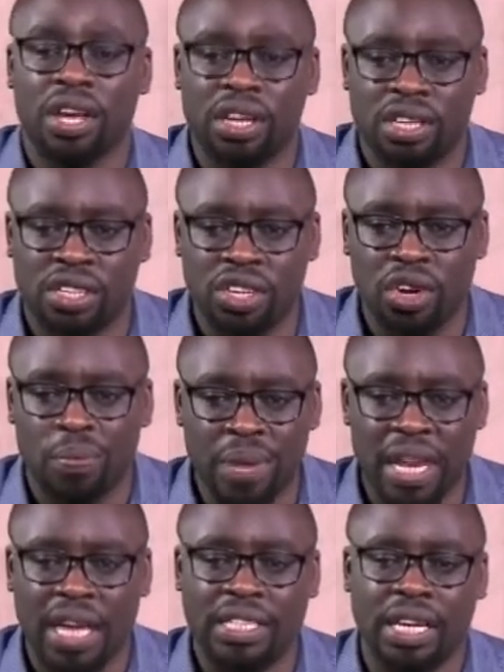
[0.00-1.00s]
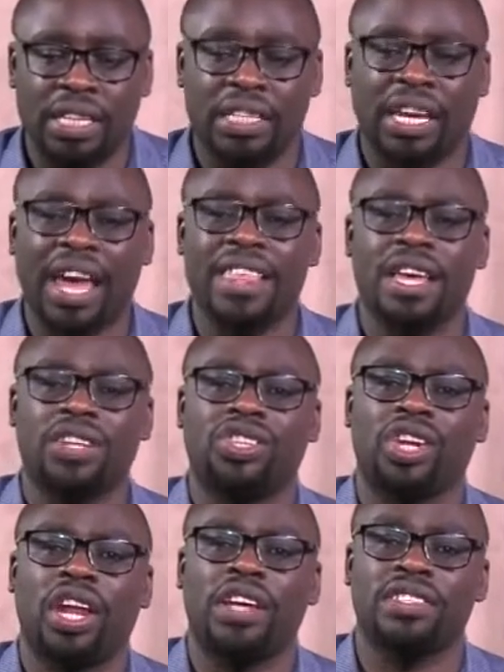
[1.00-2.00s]
denominated in Kenyan
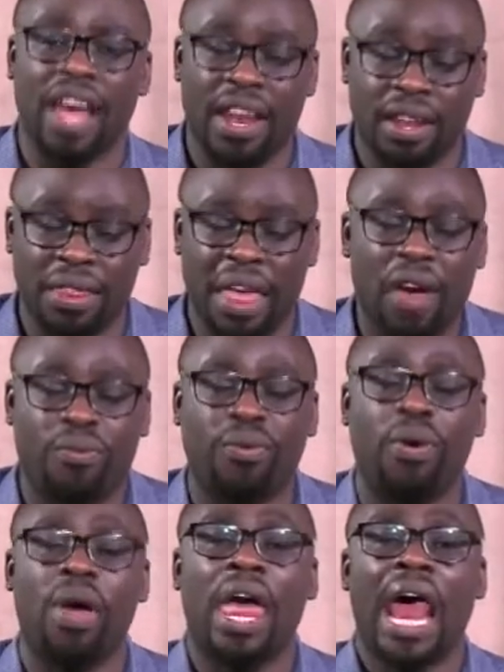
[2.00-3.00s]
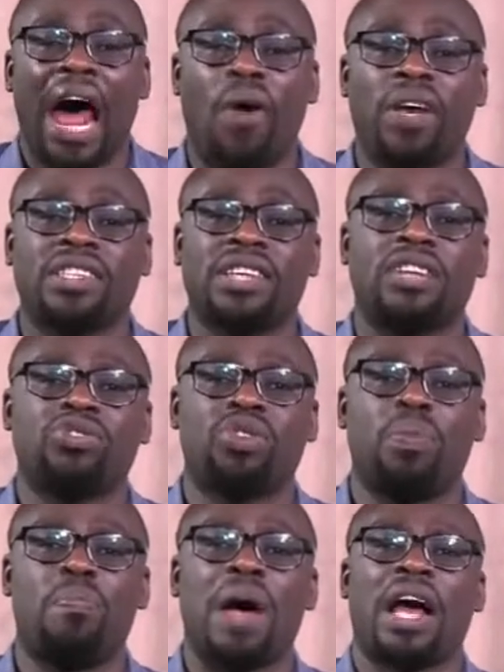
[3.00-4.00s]
shillings, and therefore our central
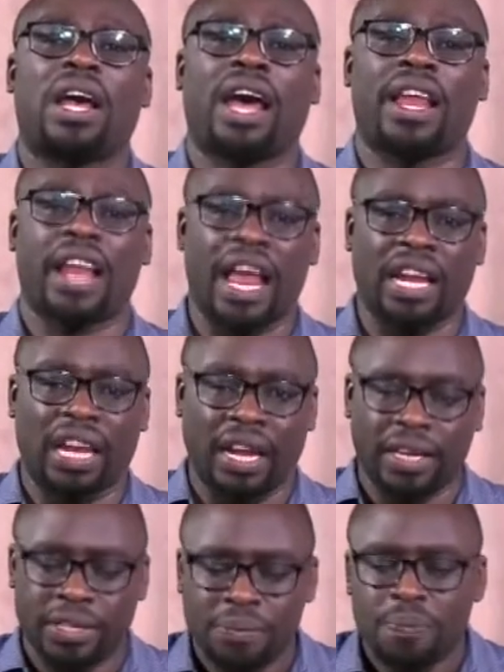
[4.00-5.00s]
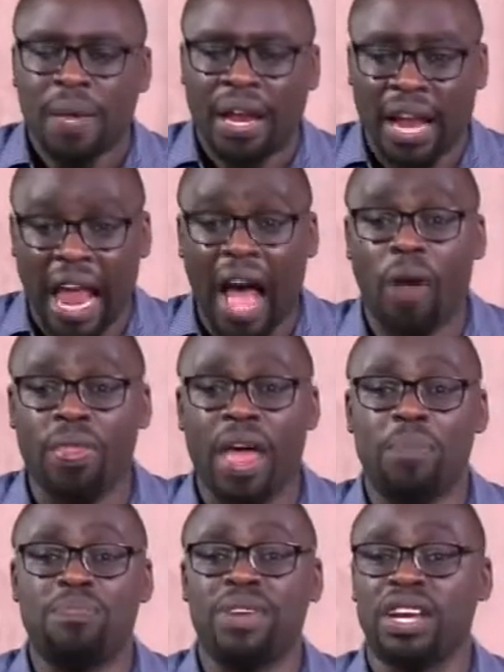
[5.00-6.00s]
bank can handle it. Now
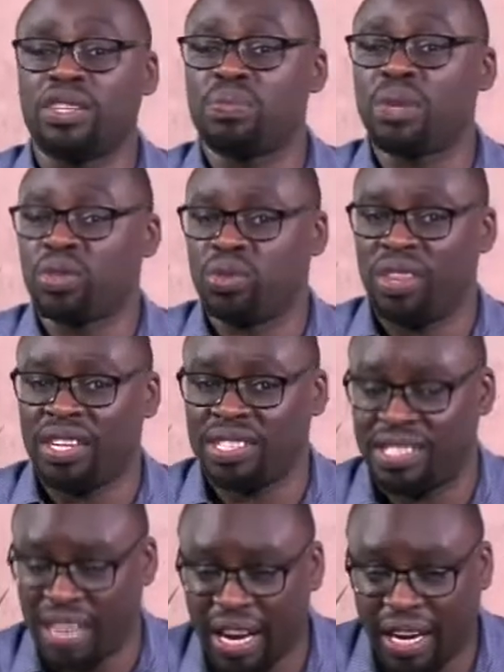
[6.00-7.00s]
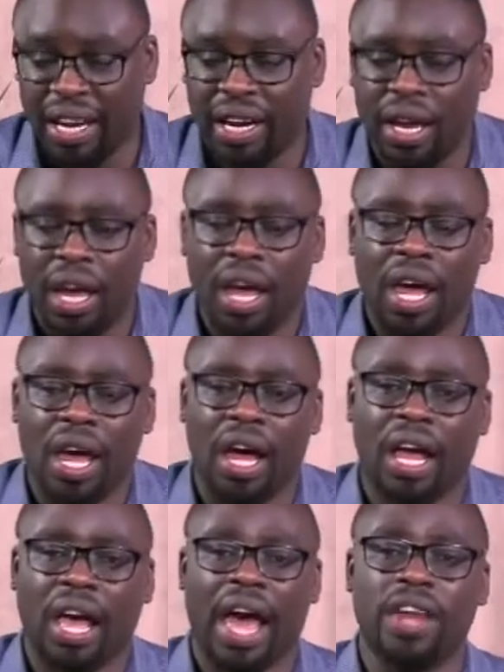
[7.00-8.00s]
that brings me to the second
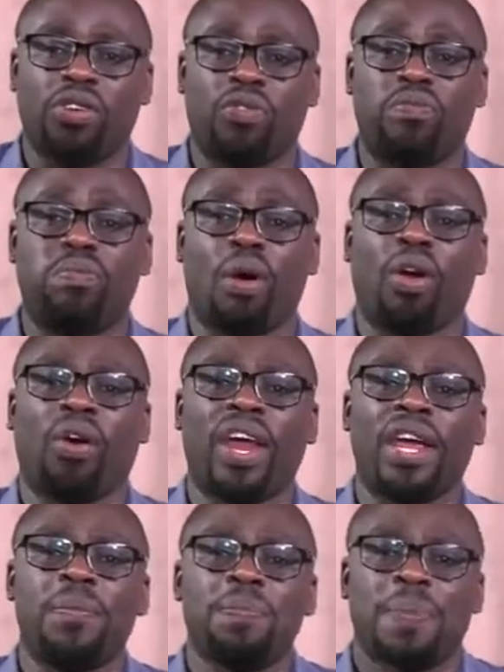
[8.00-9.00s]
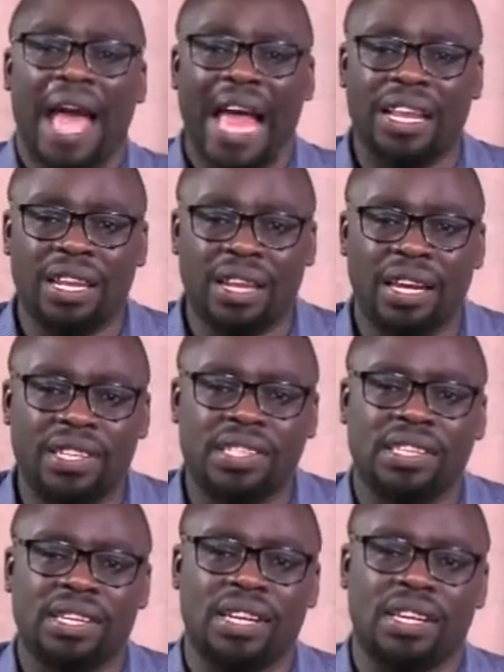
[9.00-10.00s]
kind of borrowing, and
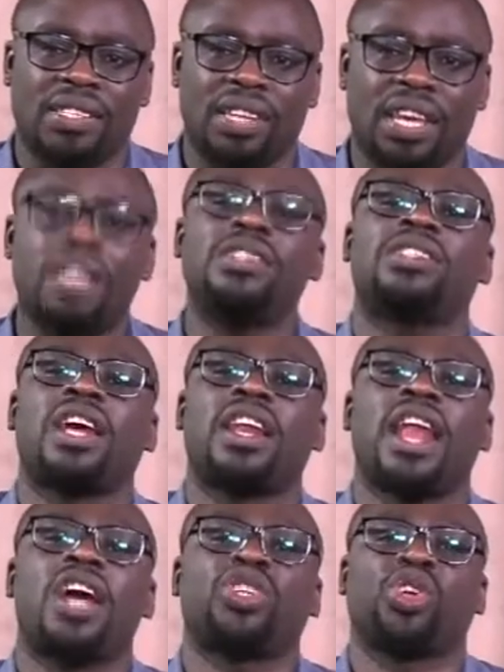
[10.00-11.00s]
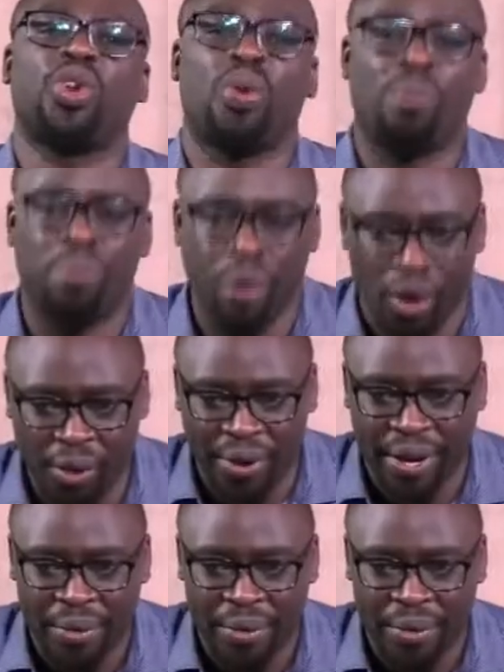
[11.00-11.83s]
this is international borrowing.